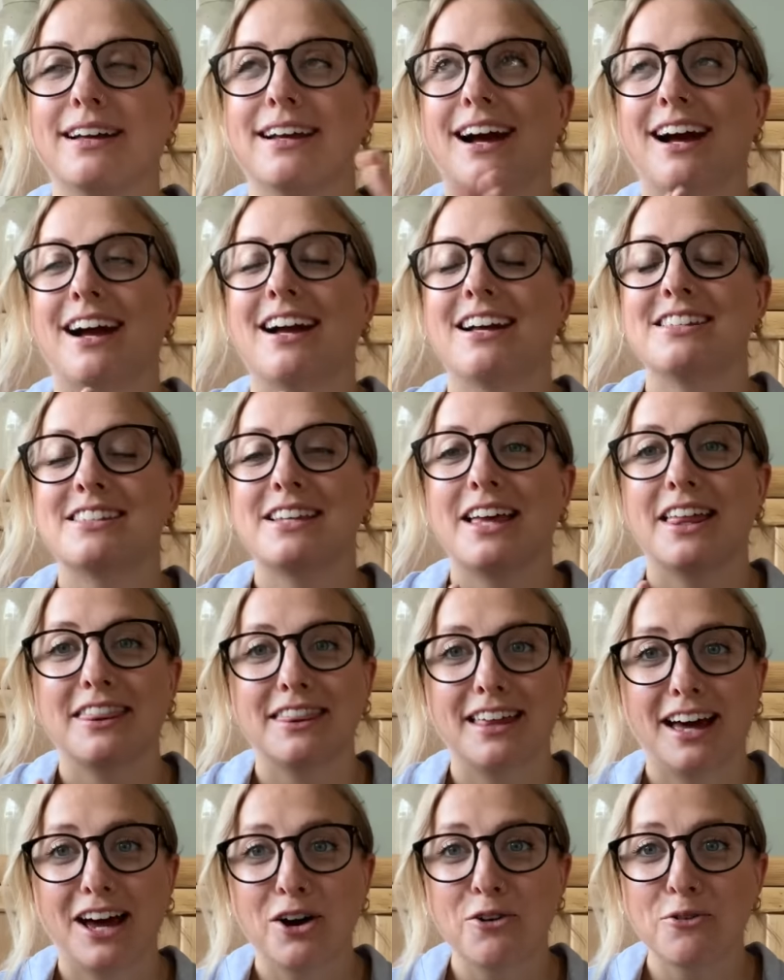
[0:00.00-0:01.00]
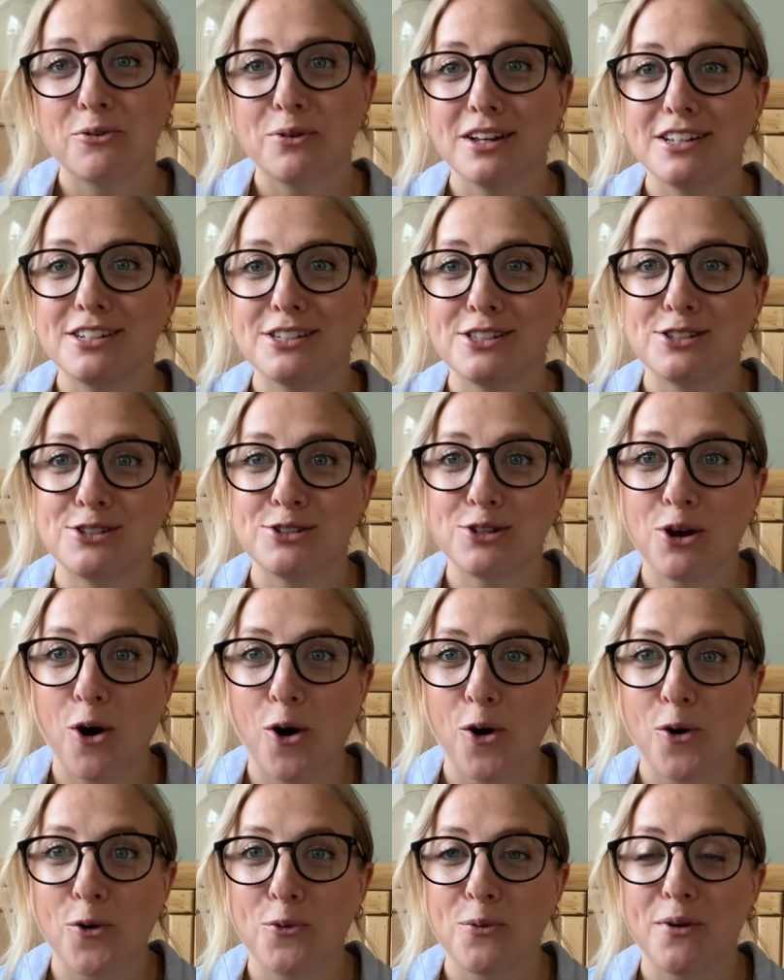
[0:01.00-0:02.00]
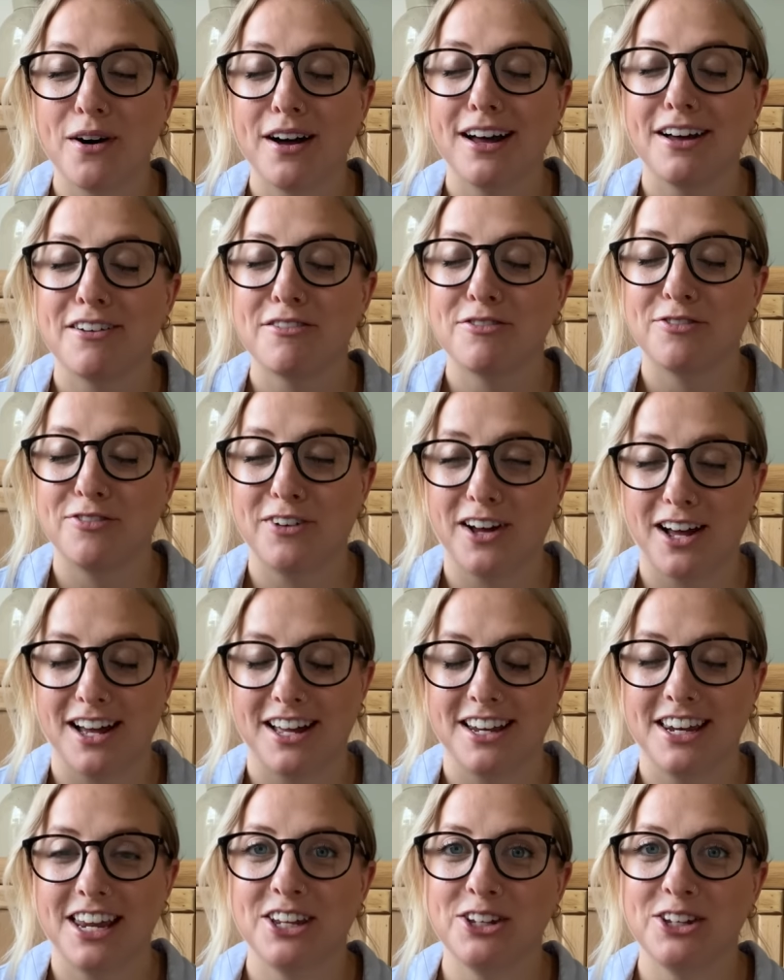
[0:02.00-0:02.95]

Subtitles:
Guys, that was so fun.